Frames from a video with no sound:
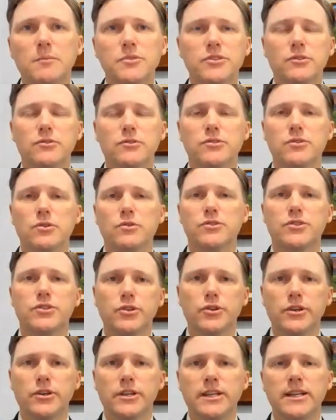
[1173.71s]
So Social
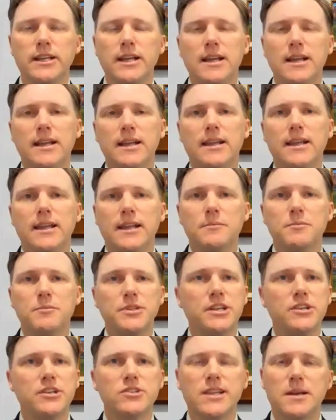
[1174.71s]
Security and
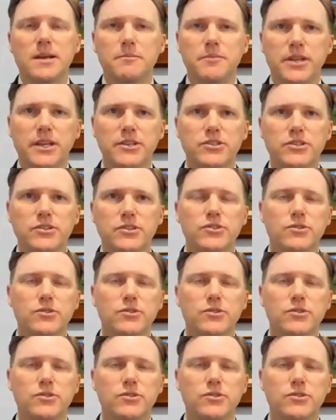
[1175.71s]
potentially that pension.